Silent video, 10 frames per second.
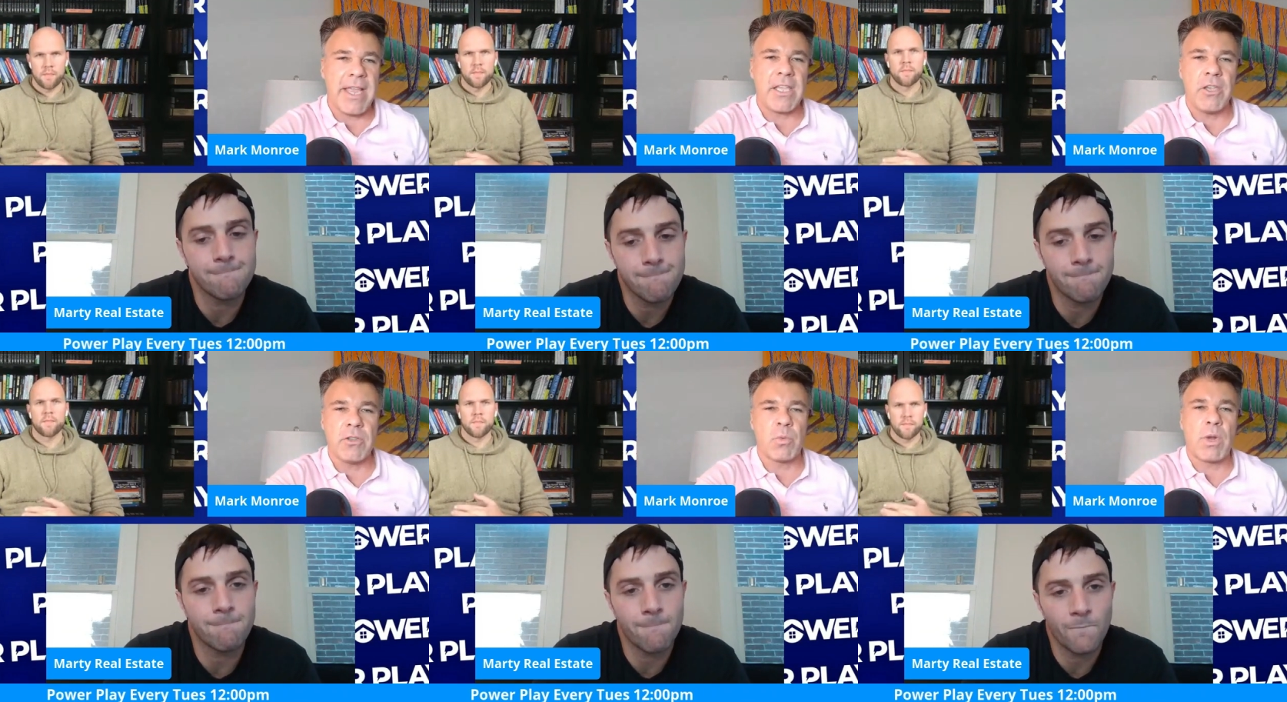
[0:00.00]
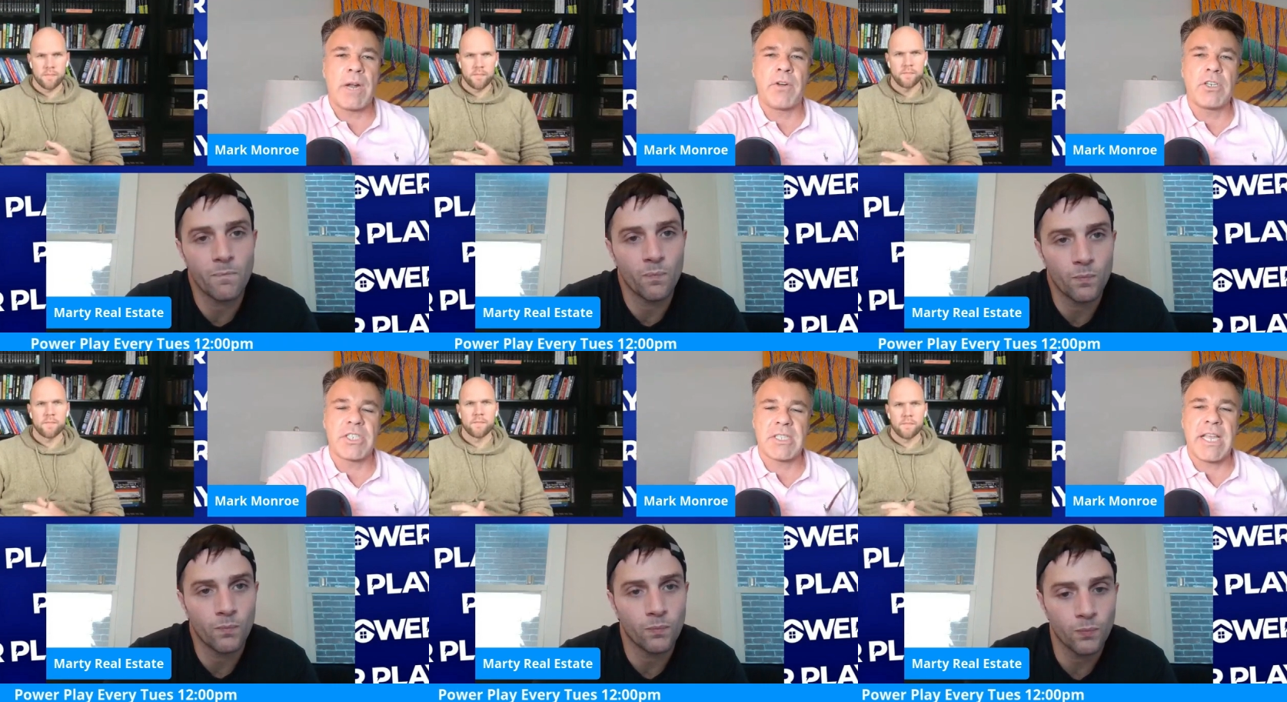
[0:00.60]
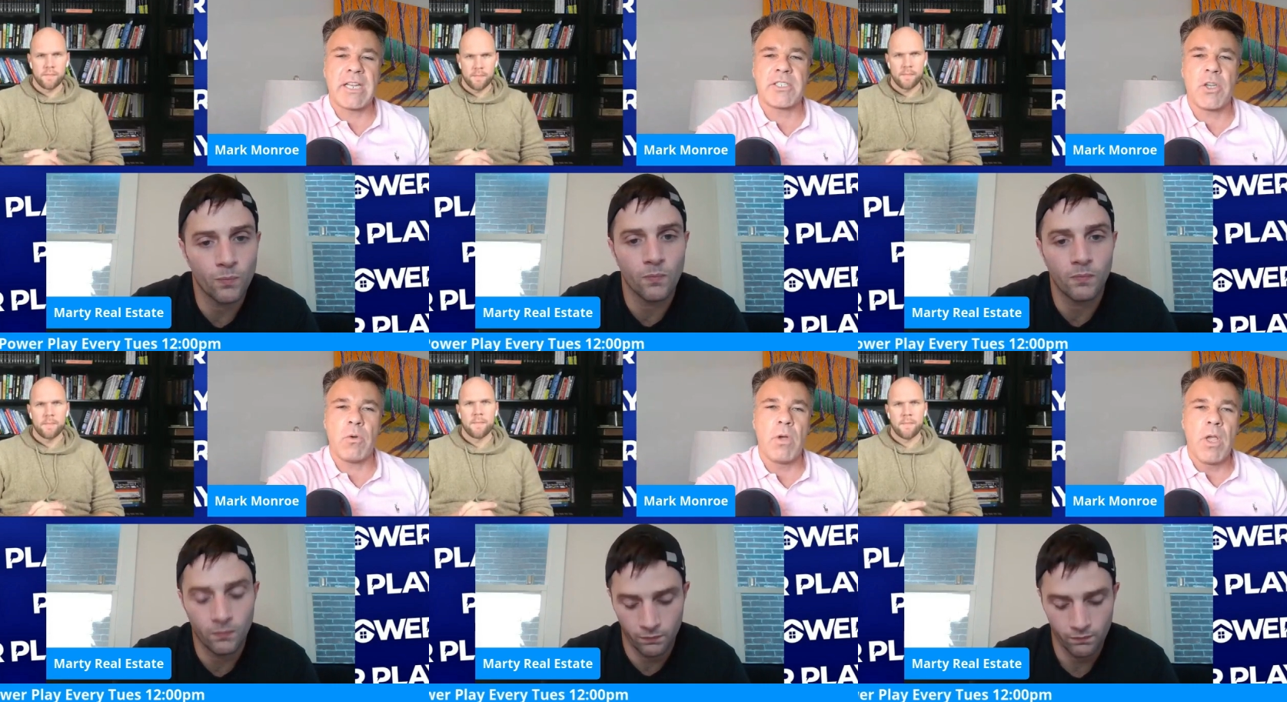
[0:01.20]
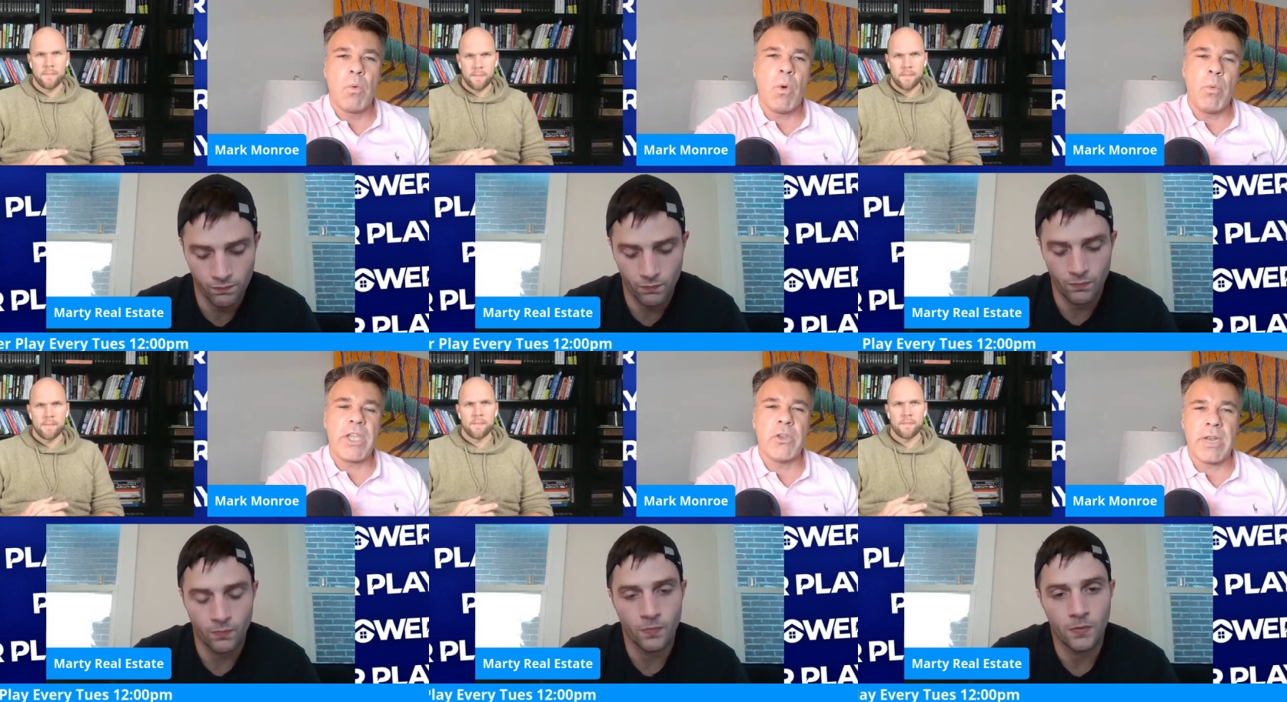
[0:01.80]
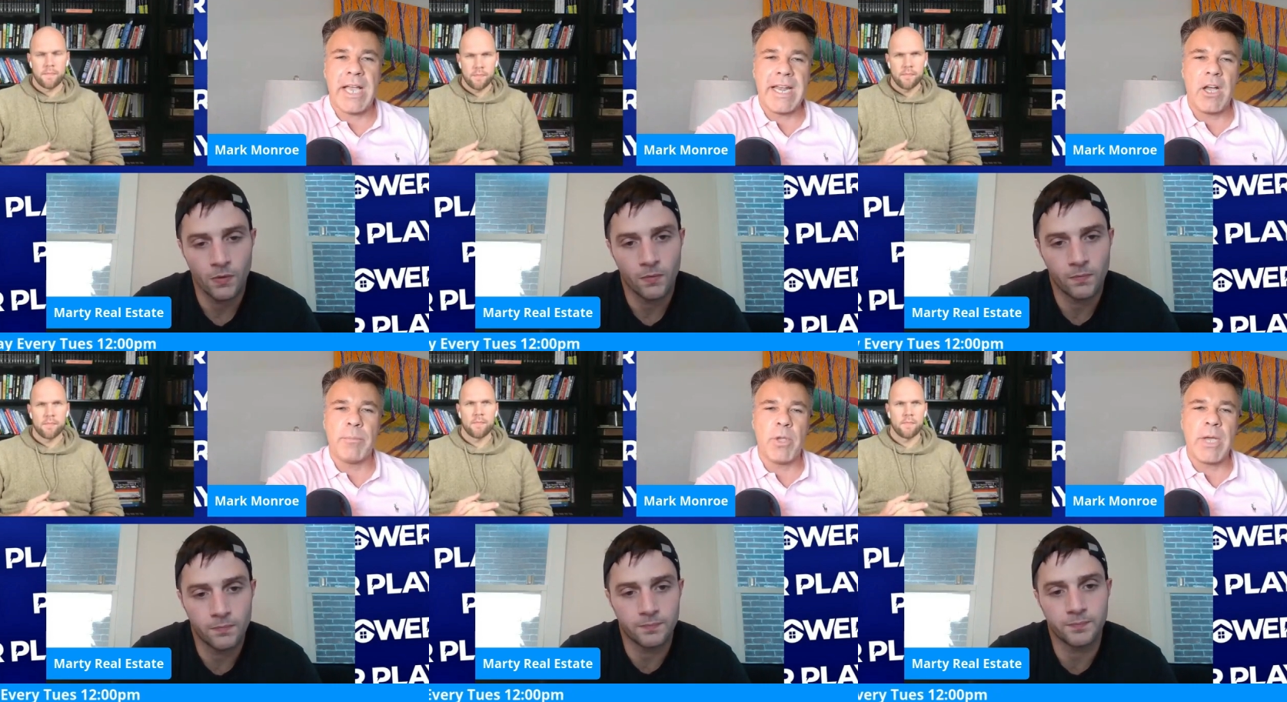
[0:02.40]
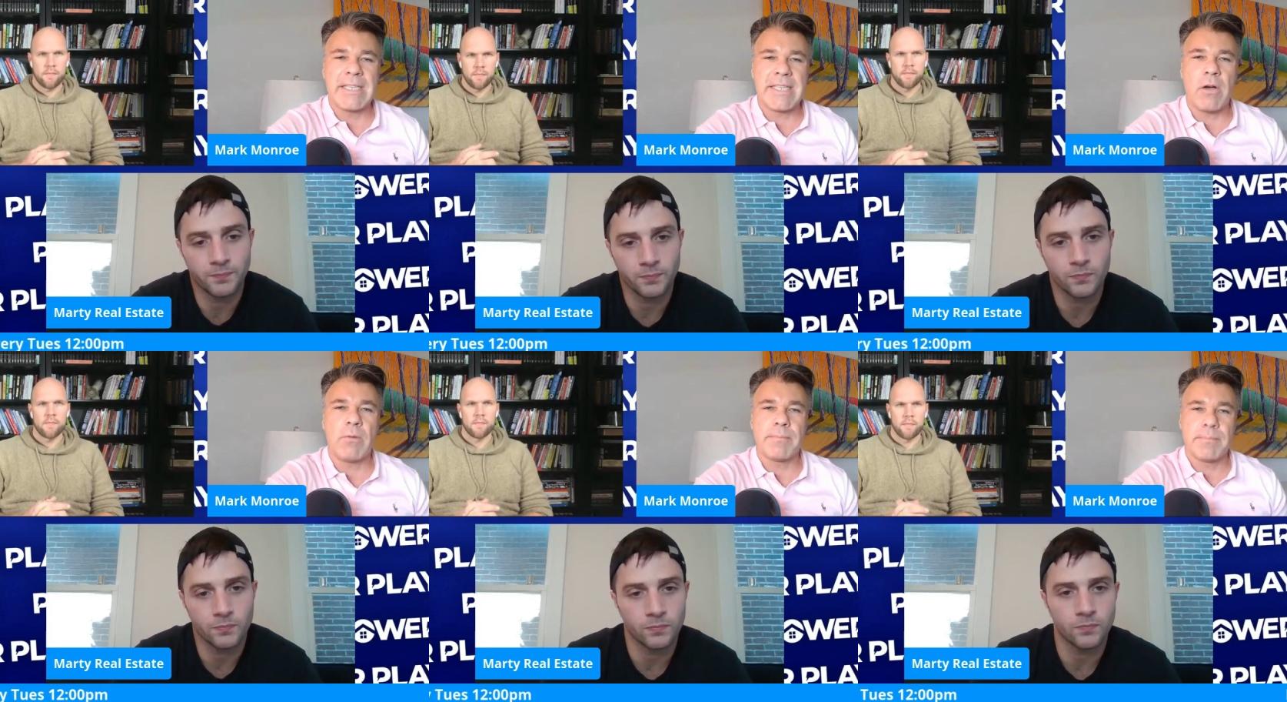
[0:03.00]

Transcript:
Speaker 1: thank yous, whatever, and just let us know what we can do to kind of help you guys out.